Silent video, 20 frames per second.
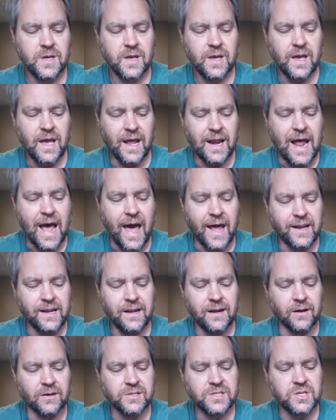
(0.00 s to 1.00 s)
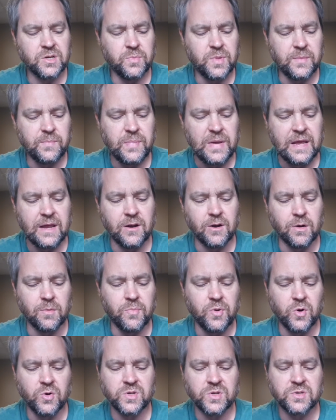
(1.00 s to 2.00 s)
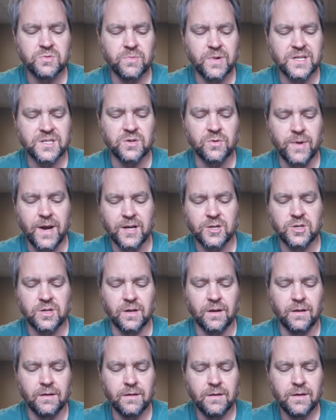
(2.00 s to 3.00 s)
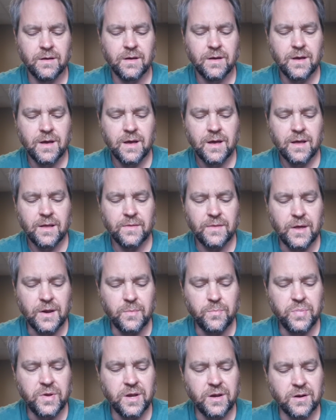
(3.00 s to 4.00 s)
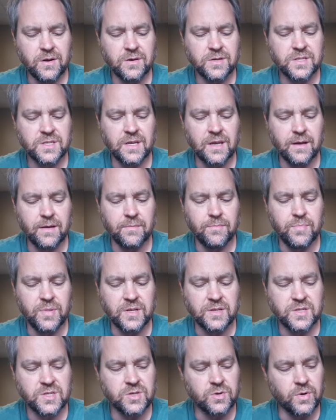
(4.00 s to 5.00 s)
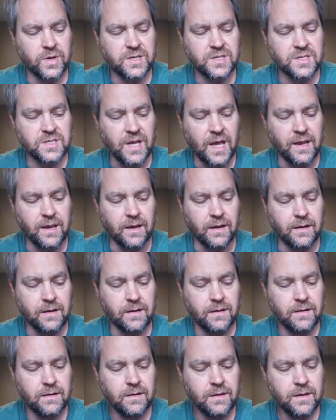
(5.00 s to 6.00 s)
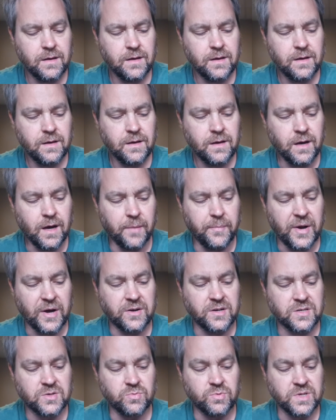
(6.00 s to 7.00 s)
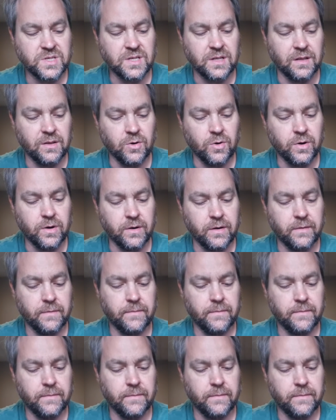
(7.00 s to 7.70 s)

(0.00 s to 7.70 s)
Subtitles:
And hadn't it also been Peter, post-resurrection, that appears to have been so excited about his risen Lord?